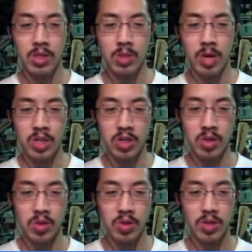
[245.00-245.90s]
the
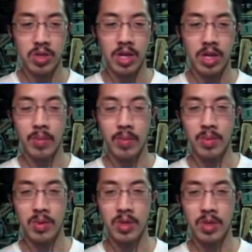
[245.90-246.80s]
special, um,
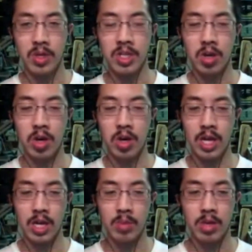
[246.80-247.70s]
you can just
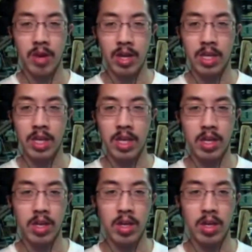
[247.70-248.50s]
contact me directly,